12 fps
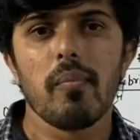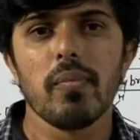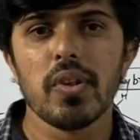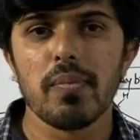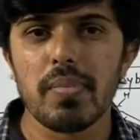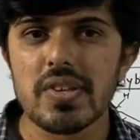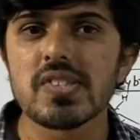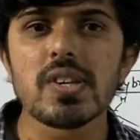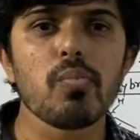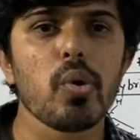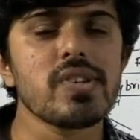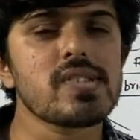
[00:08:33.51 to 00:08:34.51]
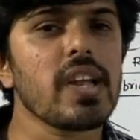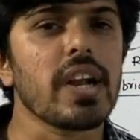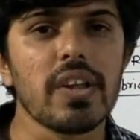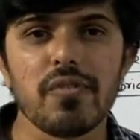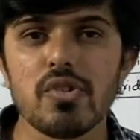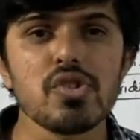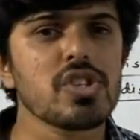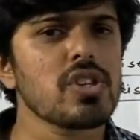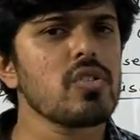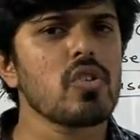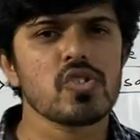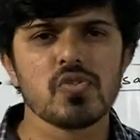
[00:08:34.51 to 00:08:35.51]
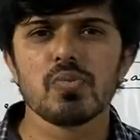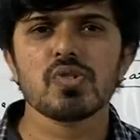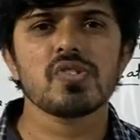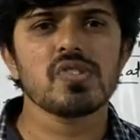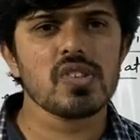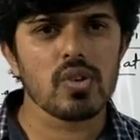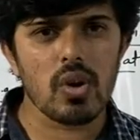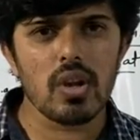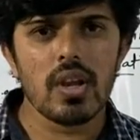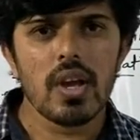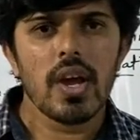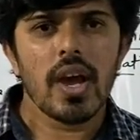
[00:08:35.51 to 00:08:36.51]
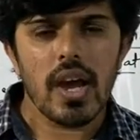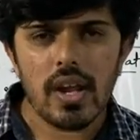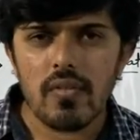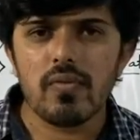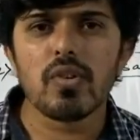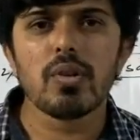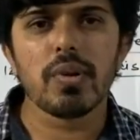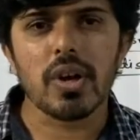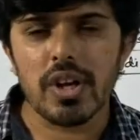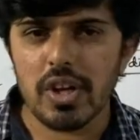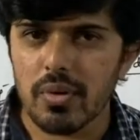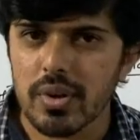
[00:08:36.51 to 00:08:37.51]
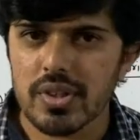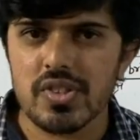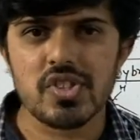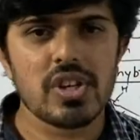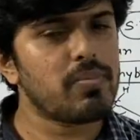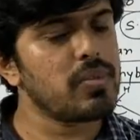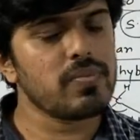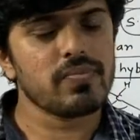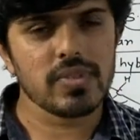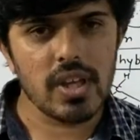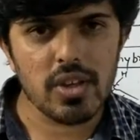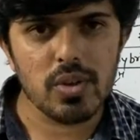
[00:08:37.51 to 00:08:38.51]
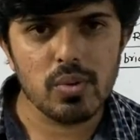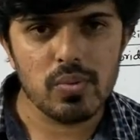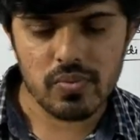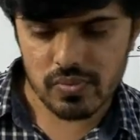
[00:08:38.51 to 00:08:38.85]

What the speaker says: the basic points like diffusion, osmosis and all, and we will be continuing this chapter. Thank you.